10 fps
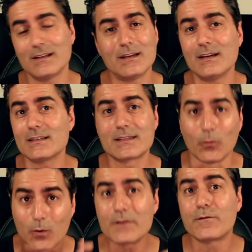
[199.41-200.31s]
is the
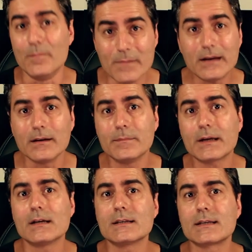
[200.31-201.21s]
one for me
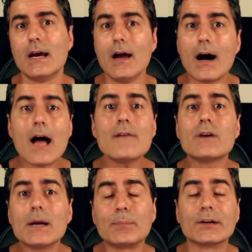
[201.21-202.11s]
because I've
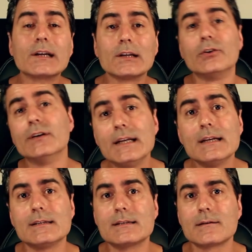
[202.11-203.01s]
got particular
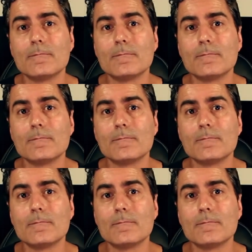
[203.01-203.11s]
needs,